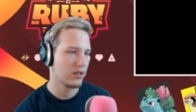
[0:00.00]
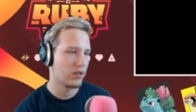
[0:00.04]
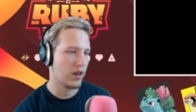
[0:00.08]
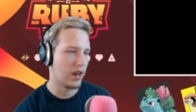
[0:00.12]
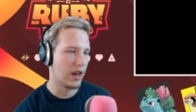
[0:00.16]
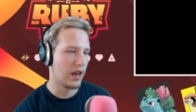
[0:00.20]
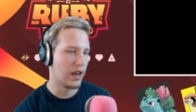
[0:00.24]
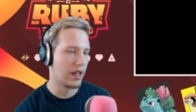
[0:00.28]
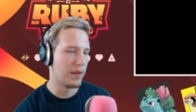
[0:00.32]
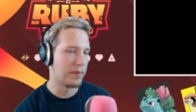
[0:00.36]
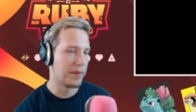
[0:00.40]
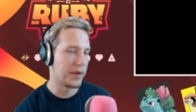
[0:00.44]

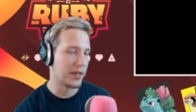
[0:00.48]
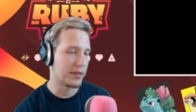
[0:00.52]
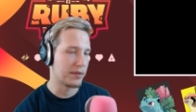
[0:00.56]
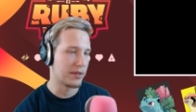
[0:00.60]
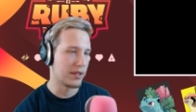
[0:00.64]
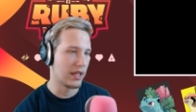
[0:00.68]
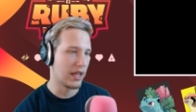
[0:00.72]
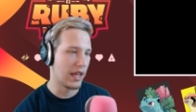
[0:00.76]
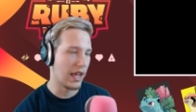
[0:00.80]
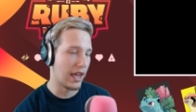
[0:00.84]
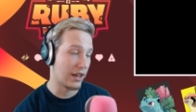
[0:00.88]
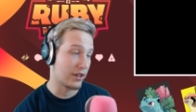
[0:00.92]
Granted, that makes
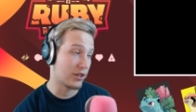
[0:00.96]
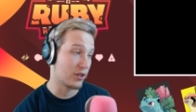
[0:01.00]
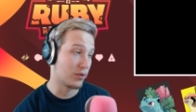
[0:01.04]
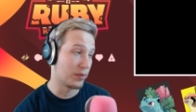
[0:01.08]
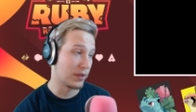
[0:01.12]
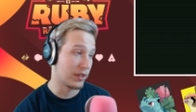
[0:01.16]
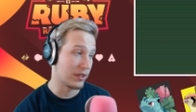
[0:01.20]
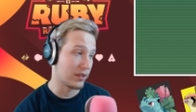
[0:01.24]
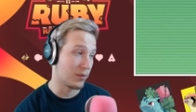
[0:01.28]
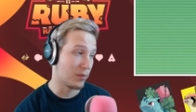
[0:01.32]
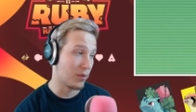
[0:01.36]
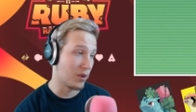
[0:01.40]
me extra
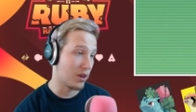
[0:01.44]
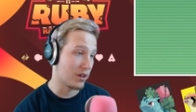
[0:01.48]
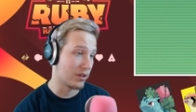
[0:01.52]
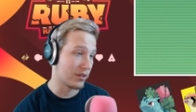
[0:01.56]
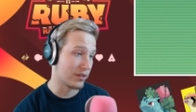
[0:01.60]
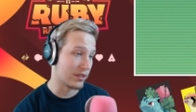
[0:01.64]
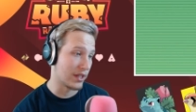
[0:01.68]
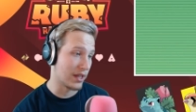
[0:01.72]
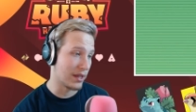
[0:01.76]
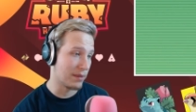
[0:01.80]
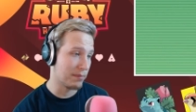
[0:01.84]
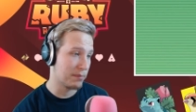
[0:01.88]
weak to water
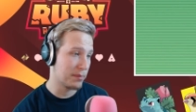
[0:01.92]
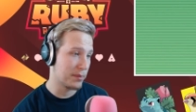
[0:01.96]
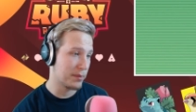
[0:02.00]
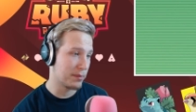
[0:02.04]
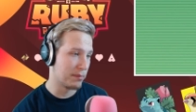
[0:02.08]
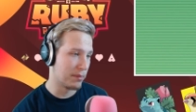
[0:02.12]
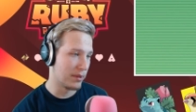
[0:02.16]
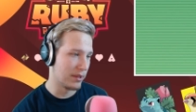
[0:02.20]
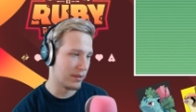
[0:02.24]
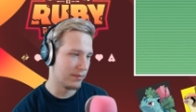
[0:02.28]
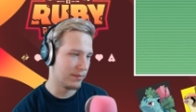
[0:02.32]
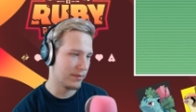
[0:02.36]
types,
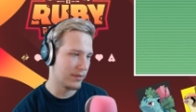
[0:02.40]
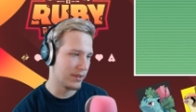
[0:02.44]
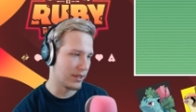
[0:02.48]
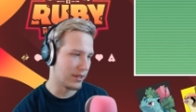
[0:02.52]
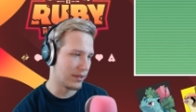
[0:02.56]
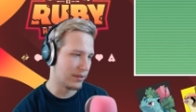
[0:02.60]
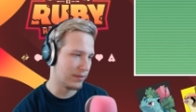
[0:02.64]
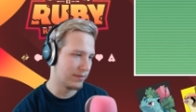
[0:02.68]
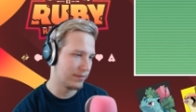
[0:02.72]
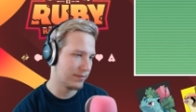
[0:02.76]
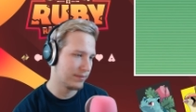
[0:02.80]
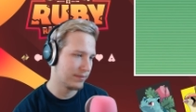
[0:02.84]
but, you
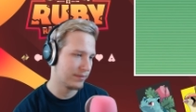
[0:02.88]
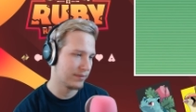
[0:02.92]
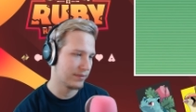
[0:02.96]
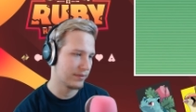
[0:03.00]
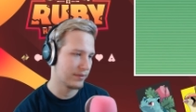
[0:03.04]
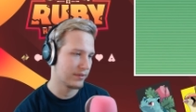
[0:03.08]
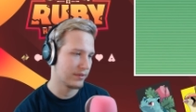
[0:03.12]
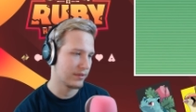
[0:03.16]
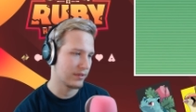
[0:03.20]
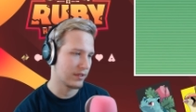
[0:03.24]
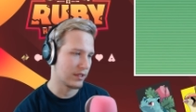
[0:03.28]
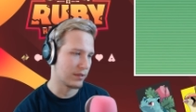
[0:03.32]
know.
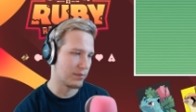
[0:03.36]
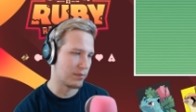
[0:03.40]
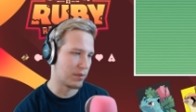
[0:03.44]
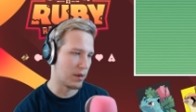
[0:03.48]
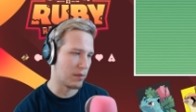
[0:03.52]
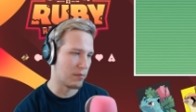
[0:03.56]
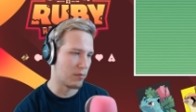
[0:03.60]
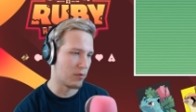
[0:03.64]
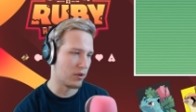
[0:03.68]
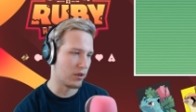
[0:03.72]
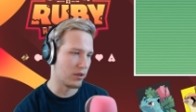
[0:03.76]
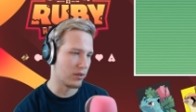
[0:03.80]
The
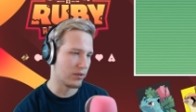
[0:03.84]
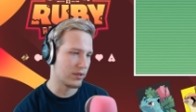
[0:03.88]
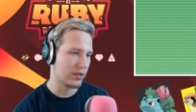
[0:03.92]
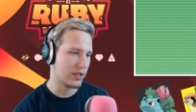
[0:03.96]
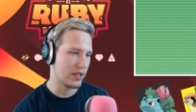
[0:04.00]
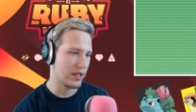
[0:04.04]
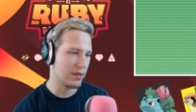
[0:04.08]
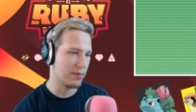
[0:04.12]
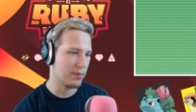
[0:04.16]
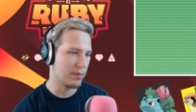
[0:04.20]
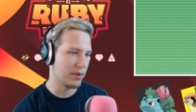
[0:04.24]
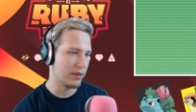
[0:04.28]
Primordial
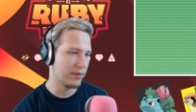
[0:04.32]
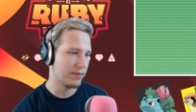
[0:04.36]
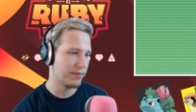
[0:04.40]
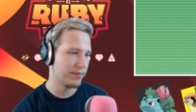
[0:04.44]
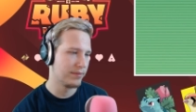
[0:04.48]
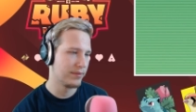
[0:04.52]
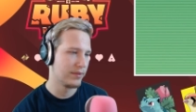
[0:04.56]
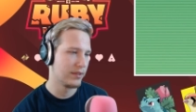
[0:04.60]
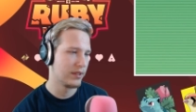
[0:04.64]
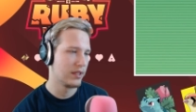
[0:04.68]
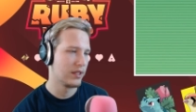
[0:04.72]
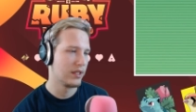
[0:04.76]
Sea, but
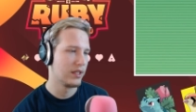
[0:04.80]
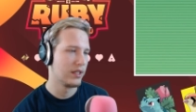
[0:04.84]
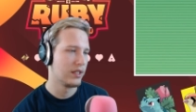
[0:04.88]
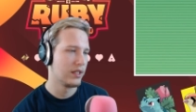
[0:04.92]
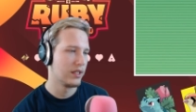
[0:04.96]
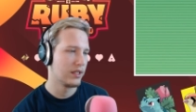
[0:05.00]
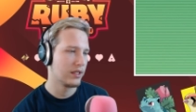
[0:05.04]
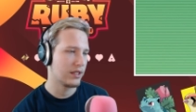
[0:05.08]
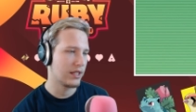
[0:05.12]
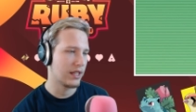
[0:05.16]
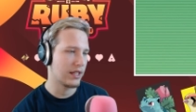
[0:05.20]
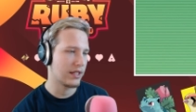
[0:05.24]

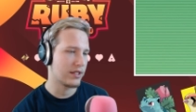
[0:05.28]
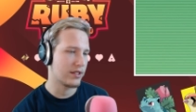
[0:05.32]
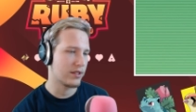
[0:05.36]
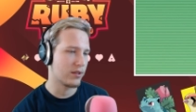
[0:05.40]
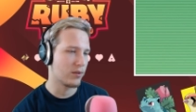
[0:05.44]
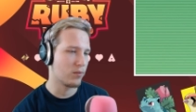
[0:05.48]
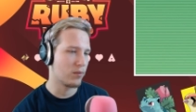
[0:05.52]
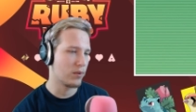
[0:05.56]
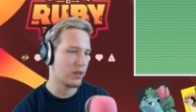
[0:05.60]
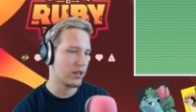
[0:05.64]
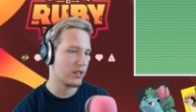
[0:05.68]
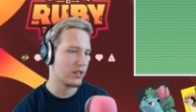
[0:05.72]
that's the
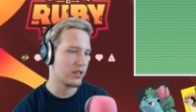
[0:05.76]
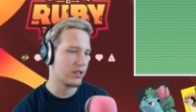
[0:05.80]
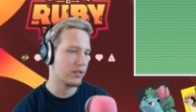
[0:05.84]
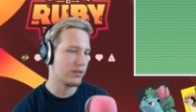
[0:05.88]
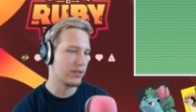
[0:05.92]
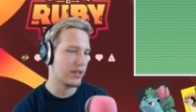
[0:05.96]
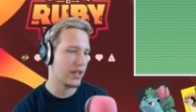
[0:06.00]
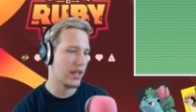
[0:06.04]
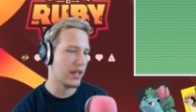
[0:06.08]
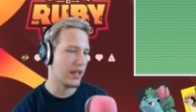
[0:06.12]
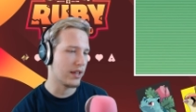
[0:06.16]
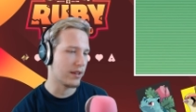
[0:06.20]
risk you
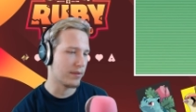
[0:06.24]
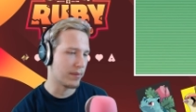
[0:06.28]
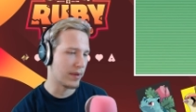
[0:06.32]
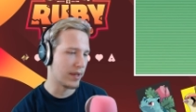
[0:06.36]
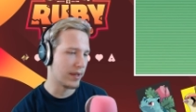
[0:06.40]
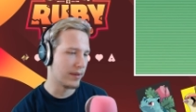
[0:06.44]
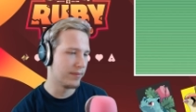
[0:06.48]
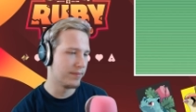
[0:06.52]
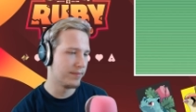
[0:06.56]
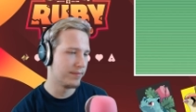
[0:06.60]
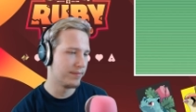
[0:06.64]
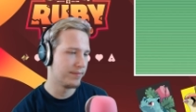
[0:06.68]
take,
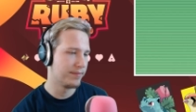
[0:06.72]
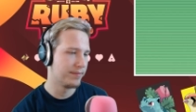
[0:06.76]
man.